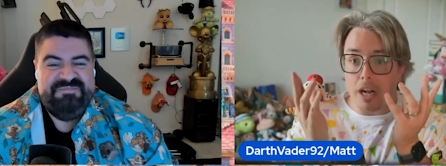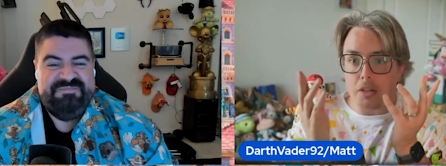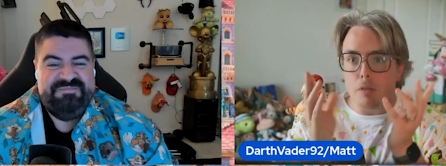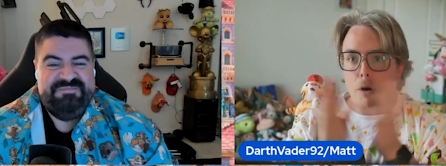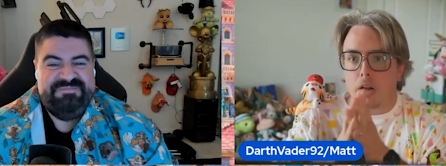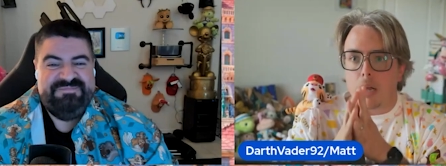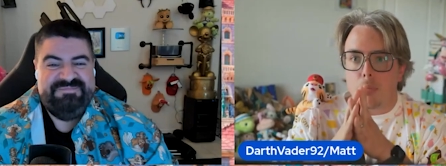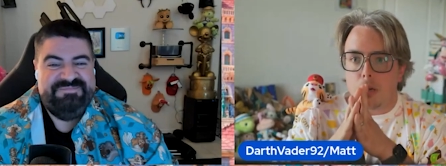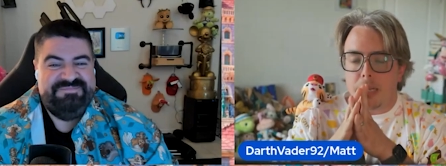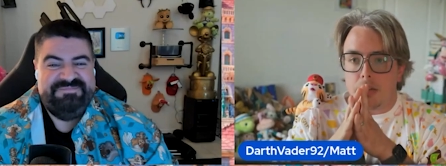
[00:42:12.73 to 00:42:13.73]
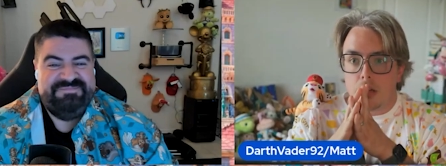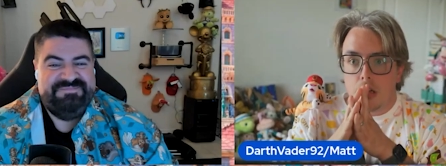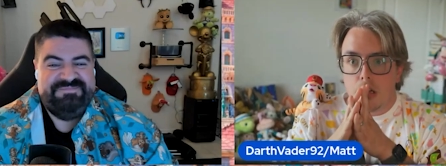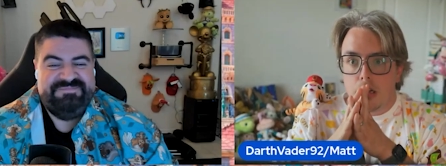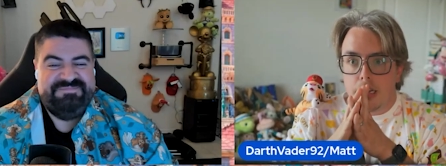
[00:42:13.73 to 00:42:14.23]
Speaker 1: to the park yet, but I mean,
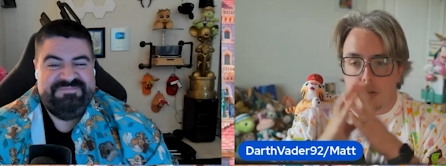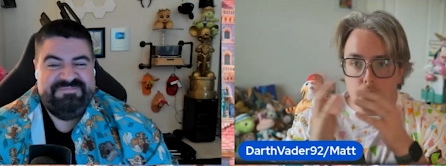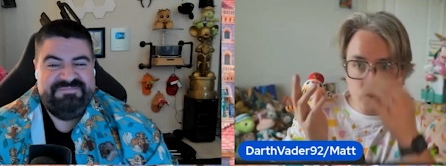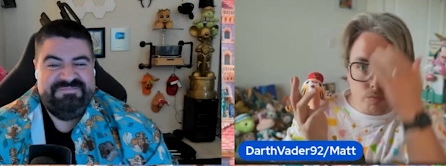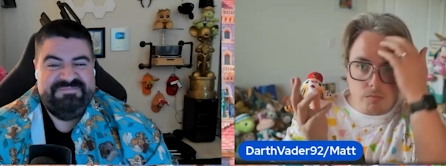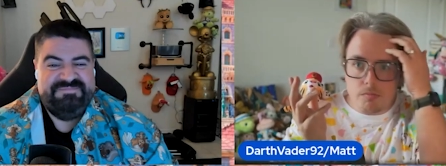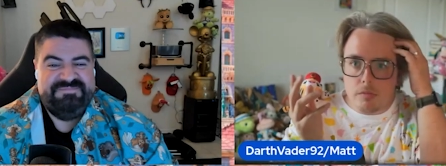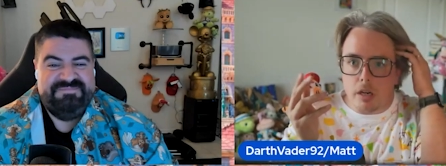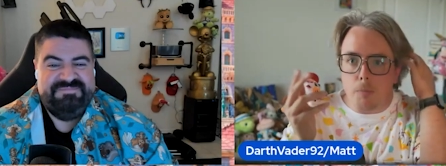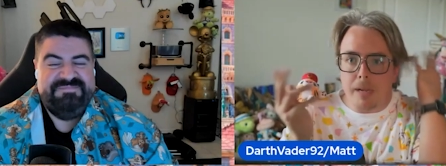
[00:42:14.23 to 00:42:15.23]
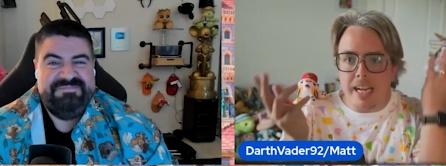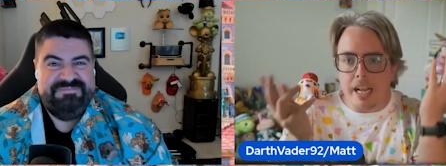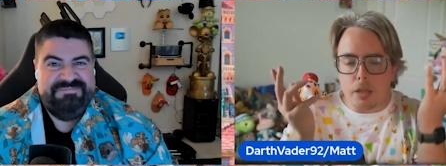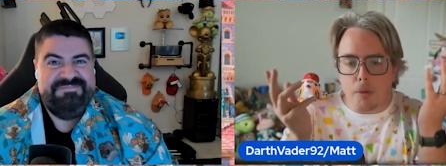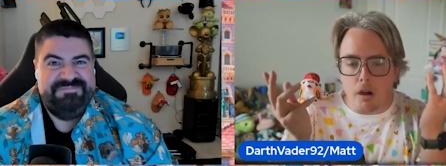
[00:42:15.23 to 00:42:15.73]
you know, just, you know, being
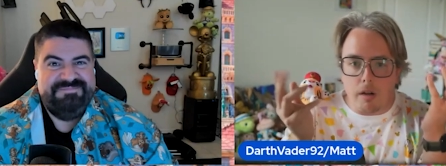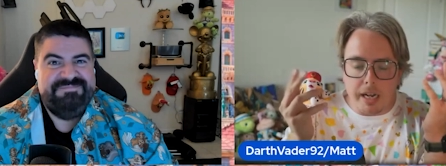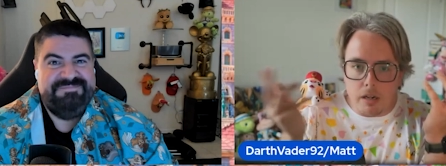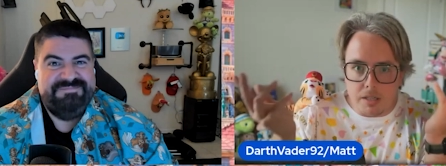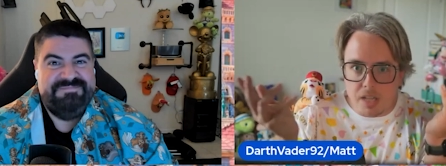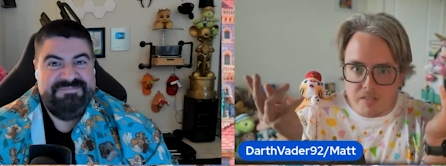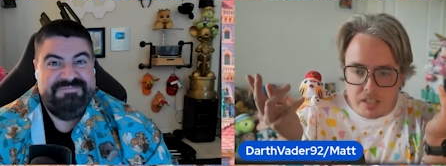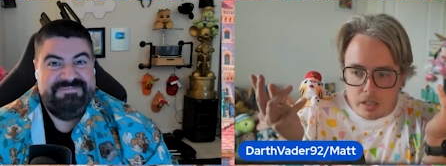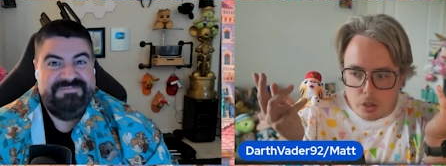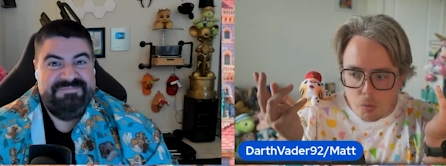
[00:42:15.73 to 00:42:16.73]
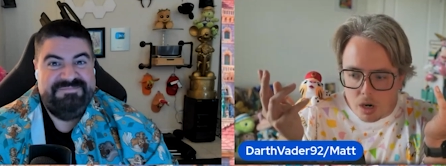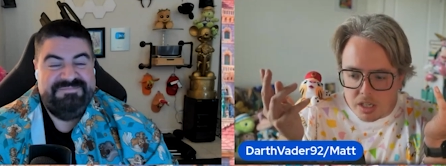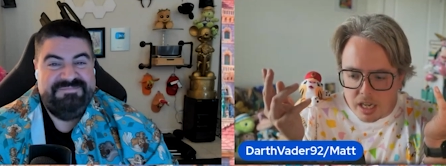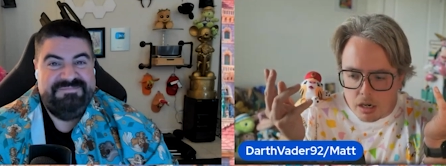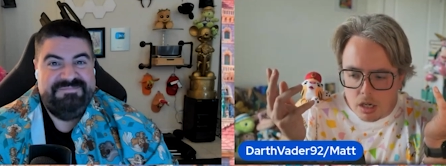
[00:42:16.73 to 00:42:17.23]
at the park right now, because obviously I do
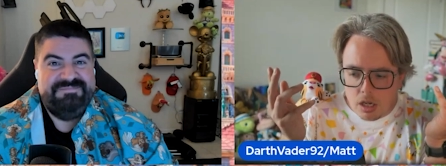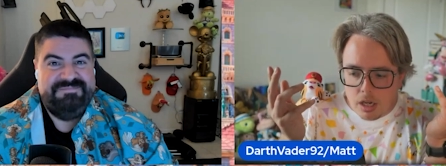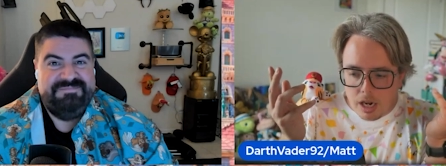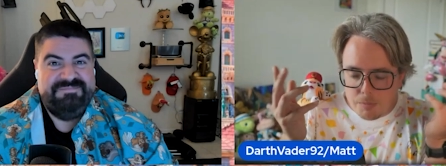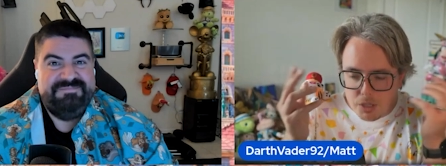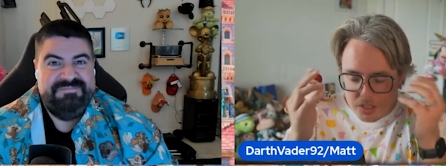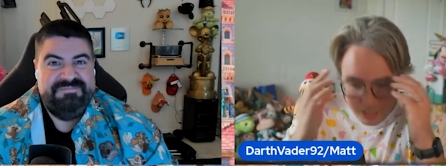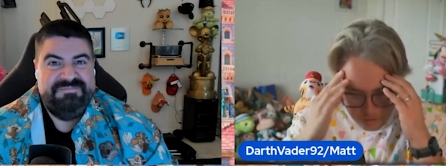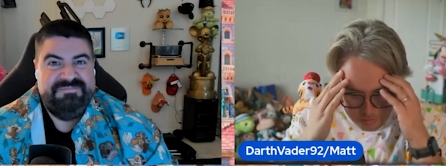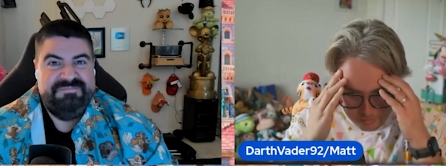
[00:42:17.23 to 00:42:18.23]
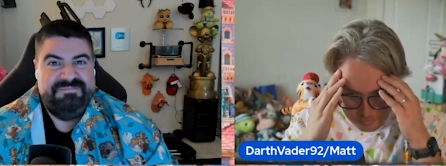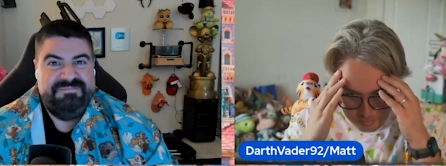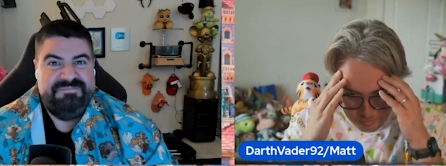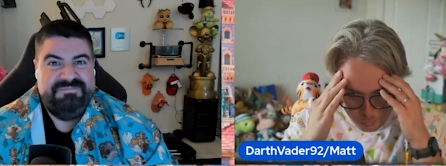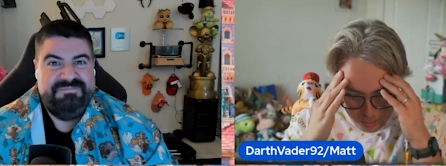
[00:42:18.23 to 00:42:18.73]
work there, I'm just like,
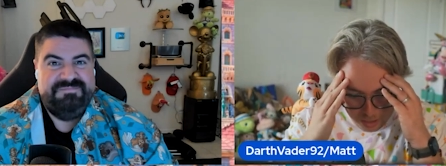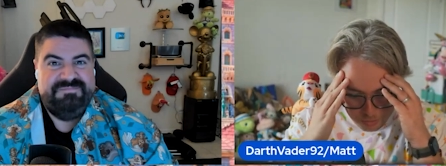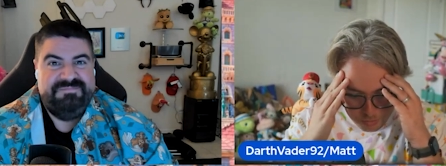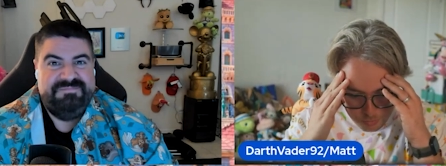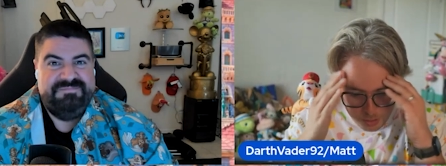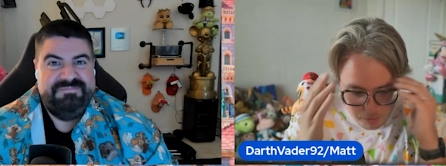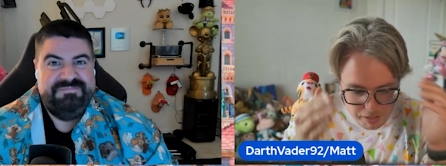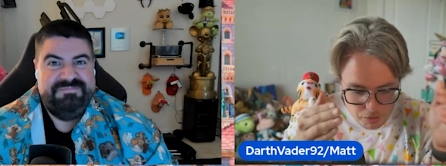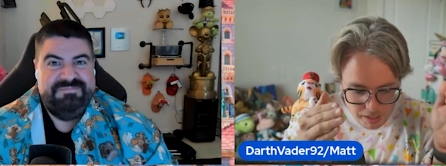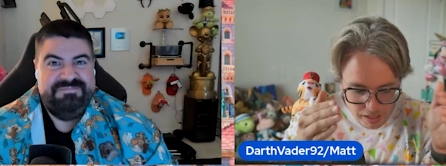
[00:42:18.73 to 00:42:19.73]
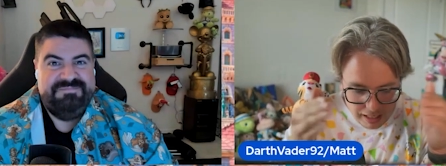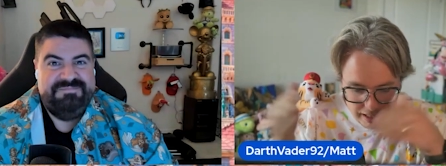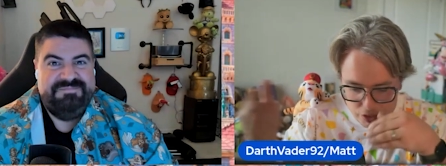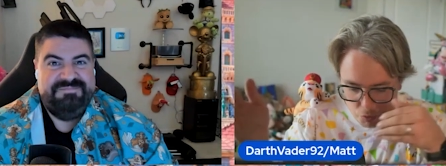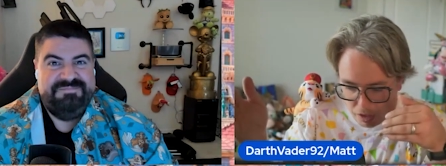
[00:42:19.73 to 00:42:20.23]
wow, we could be doing it like
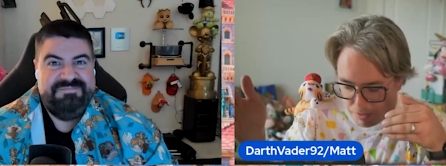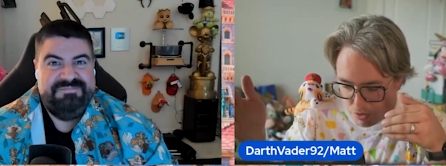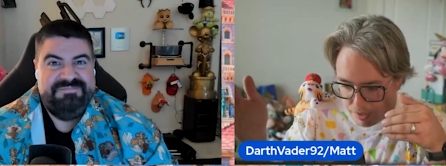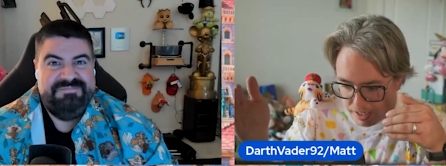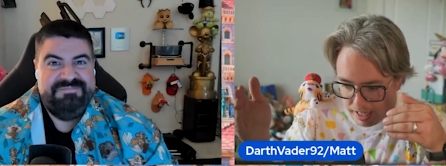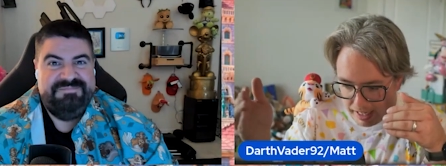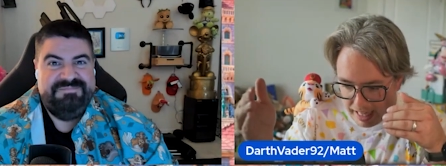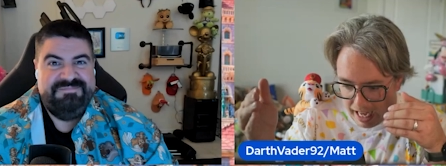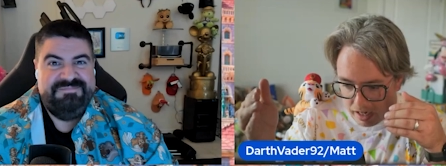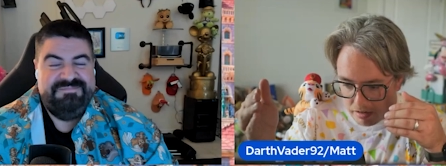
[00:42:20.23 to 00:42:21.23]
this. We could be doing it like that.